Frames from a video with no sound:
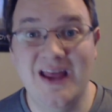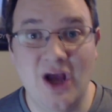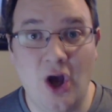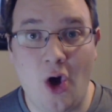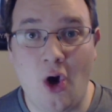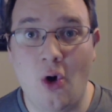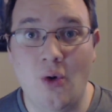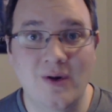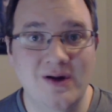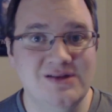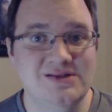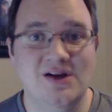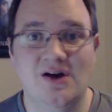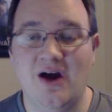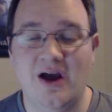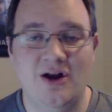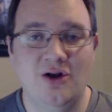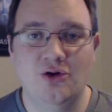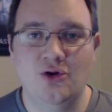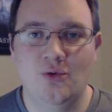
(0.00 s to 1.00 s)
They
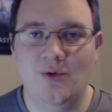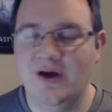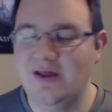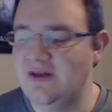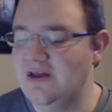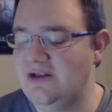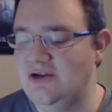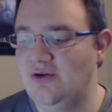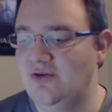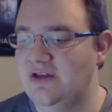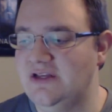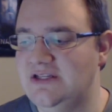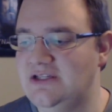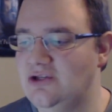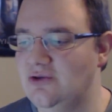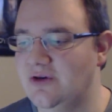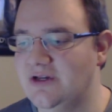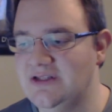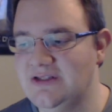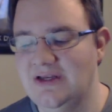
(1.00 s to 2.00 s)
always are. I don't know why they do
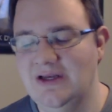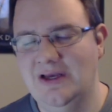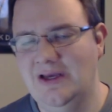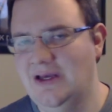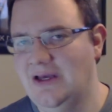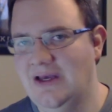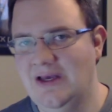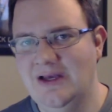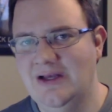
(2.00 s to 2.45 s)
this to us.